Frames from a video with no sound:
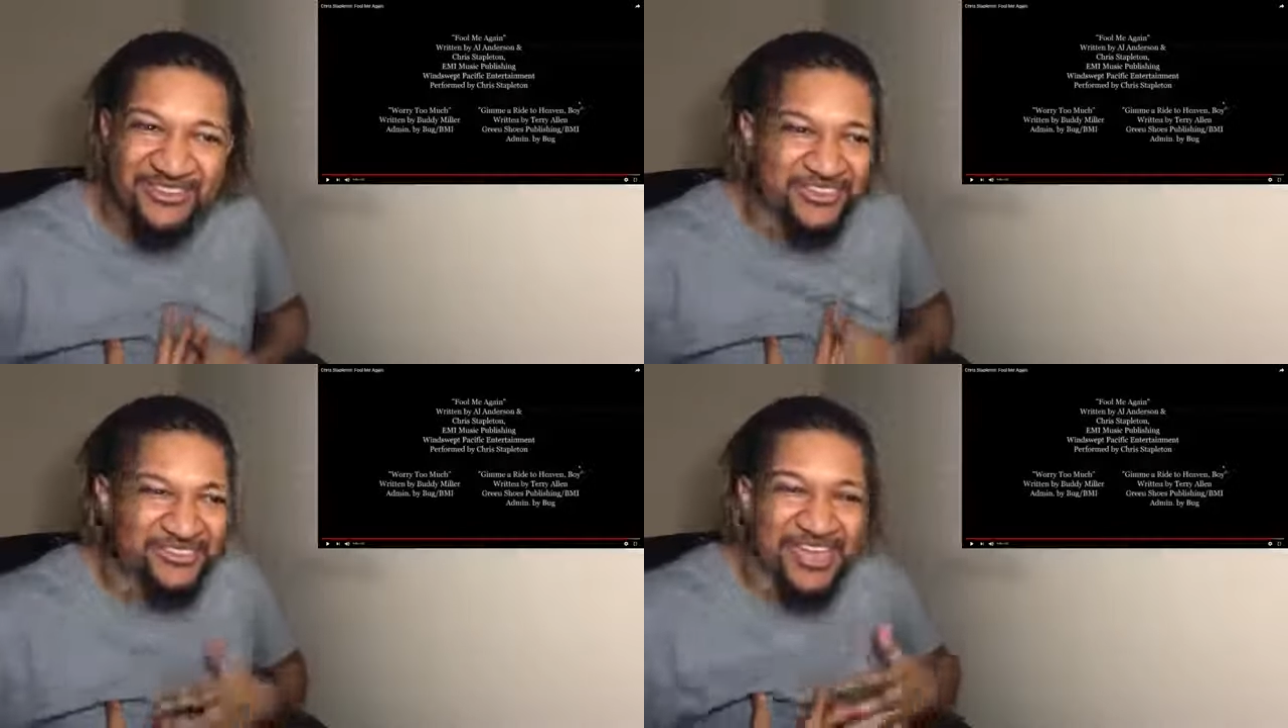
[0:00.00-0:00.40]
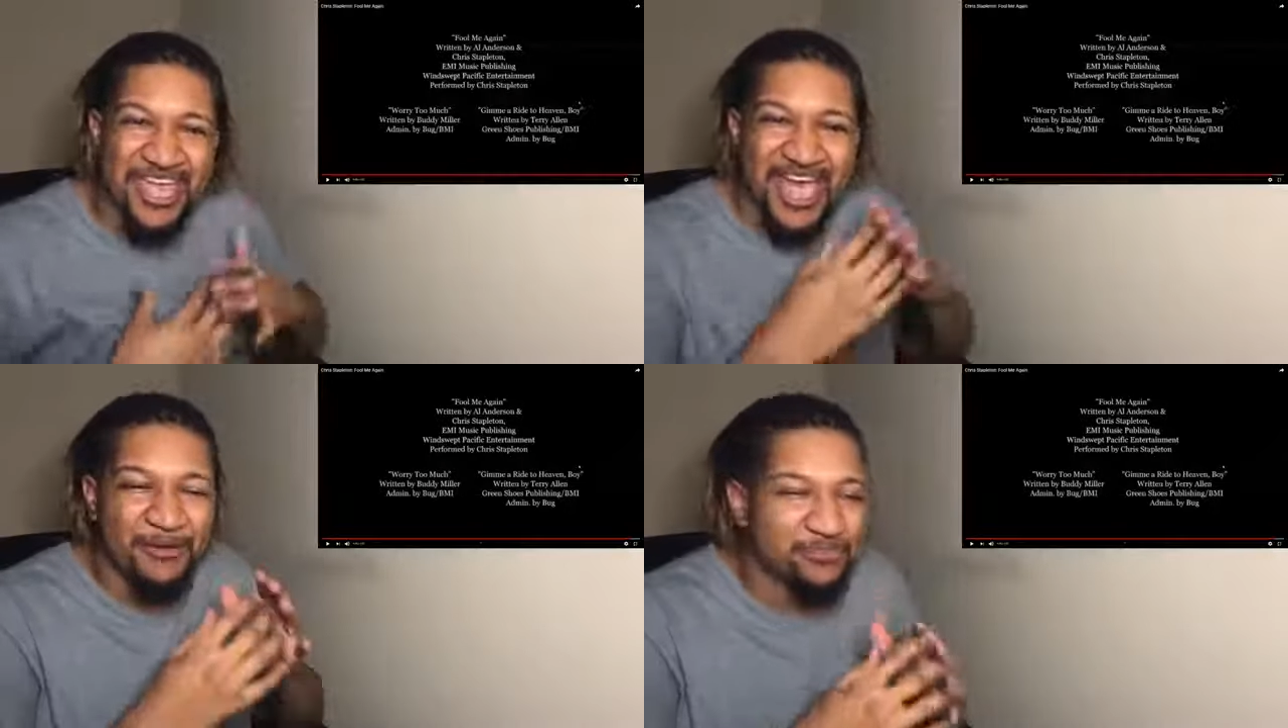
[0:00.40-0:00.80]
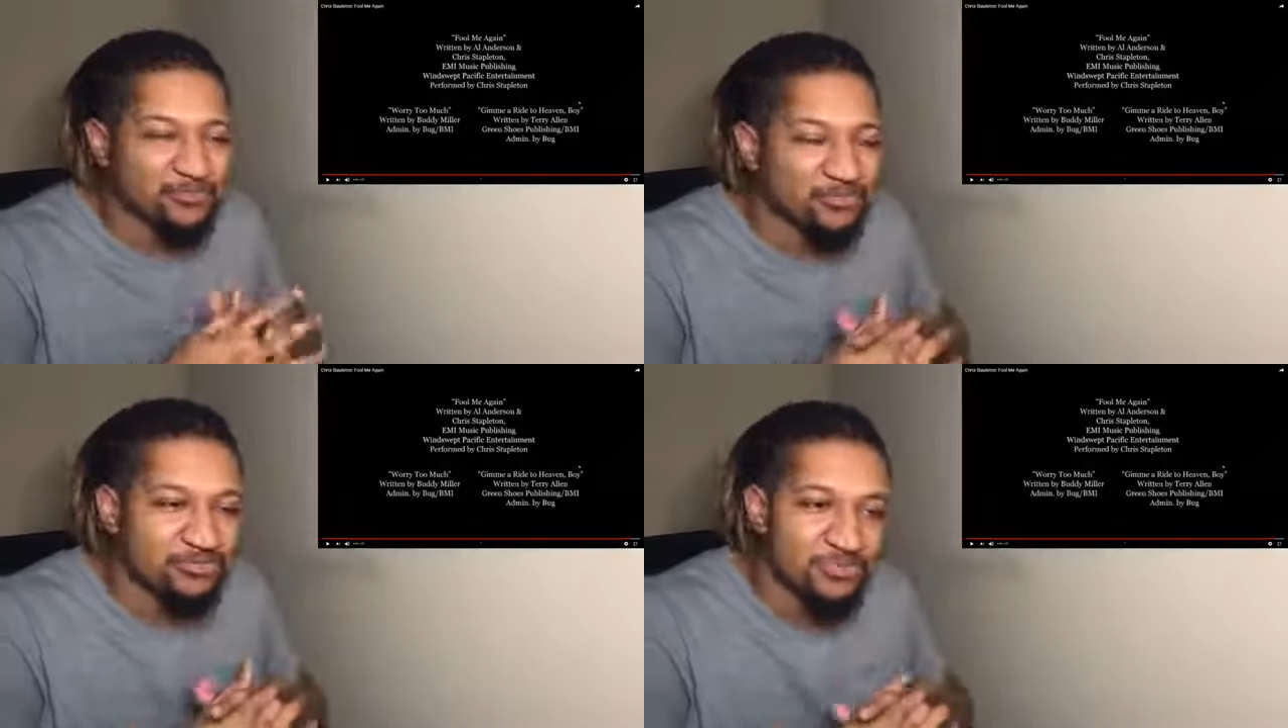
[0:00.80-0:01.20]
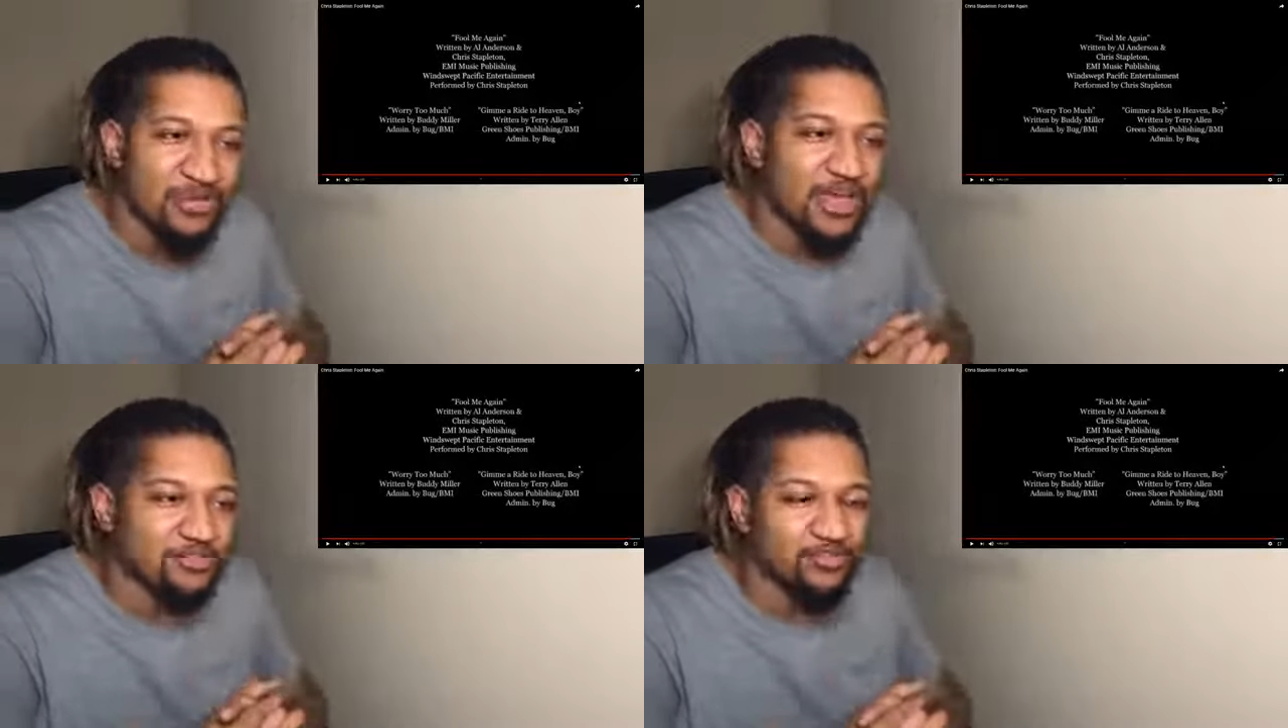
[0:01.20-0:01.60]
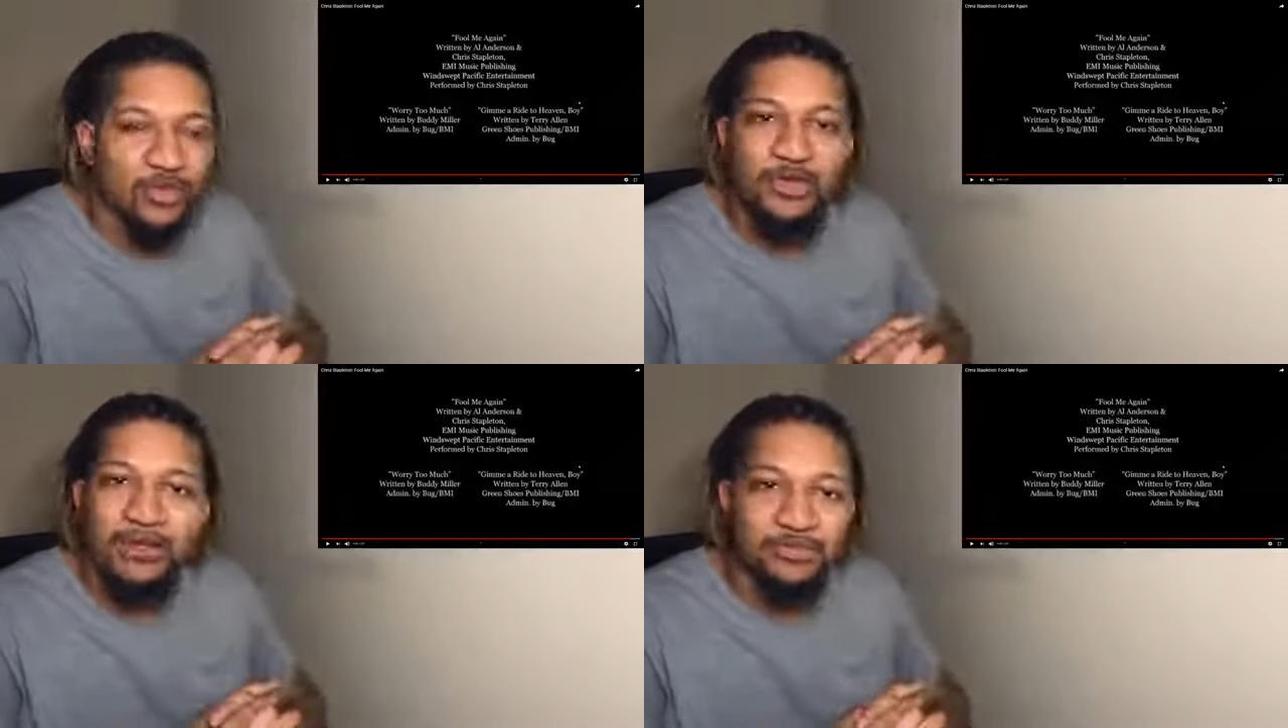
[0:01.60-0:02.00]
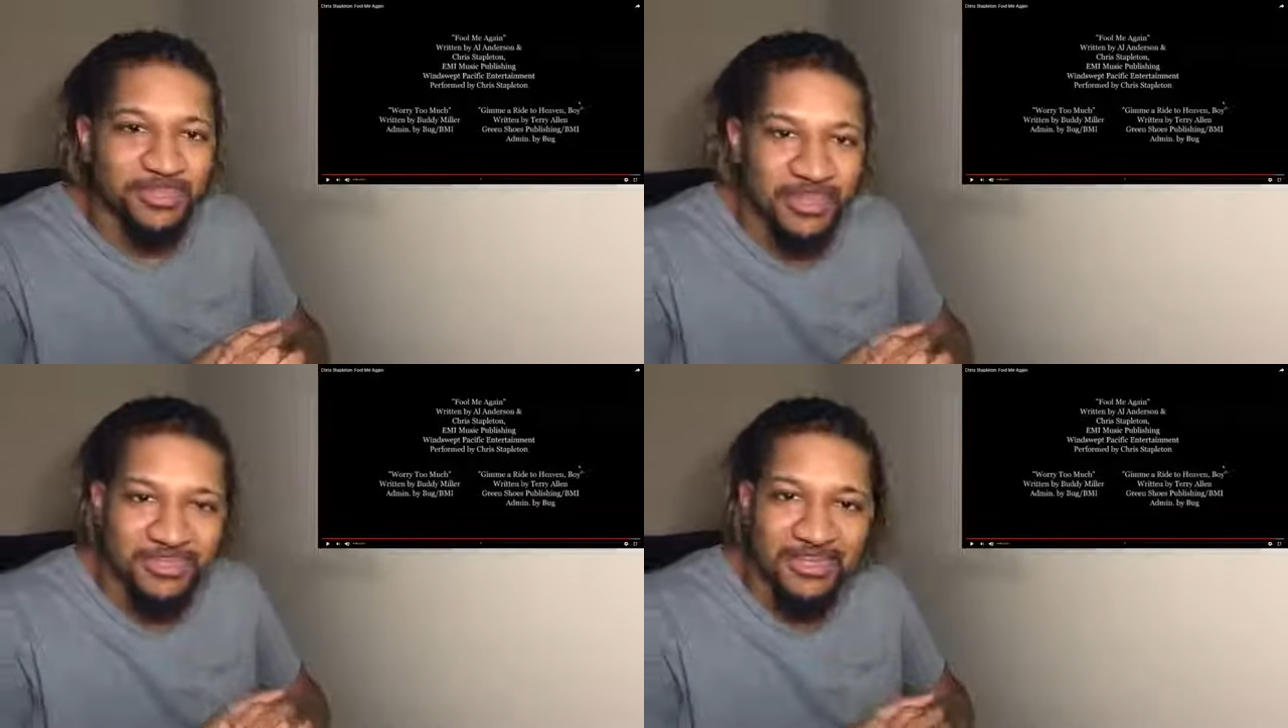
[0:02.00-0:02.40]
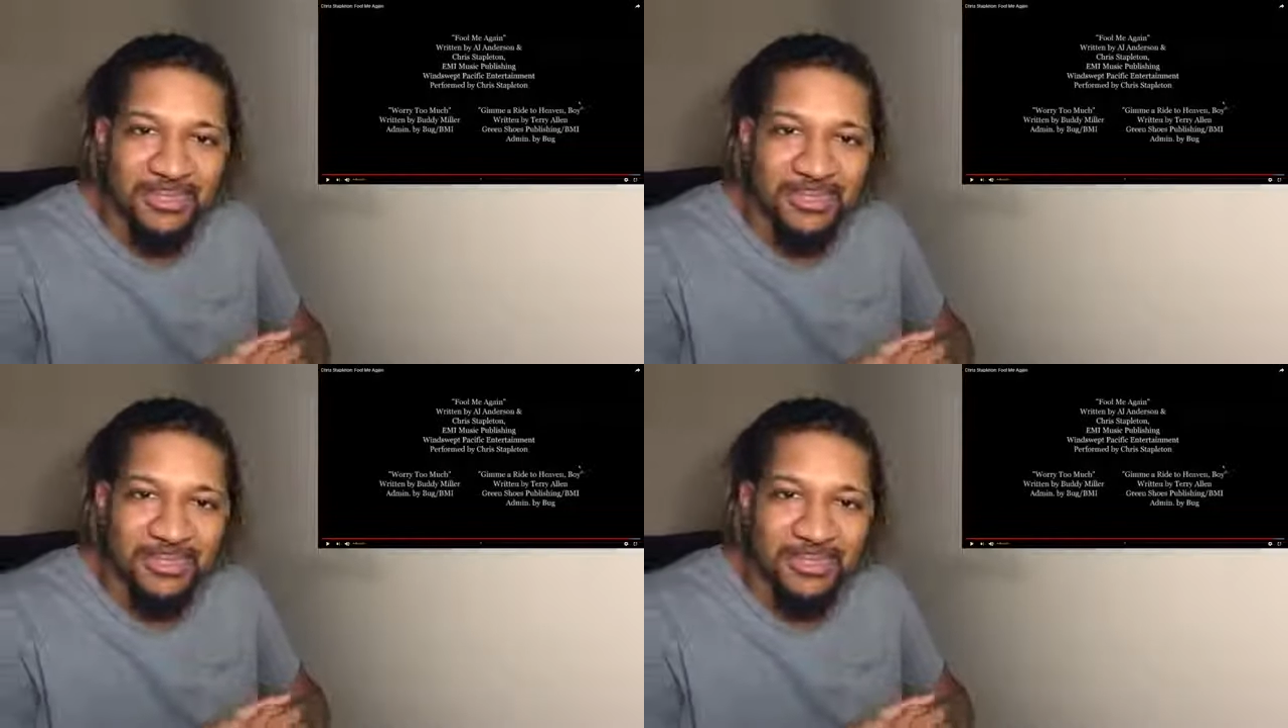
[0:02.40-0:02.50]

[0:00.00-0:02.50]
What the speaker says: Just I swear on everything.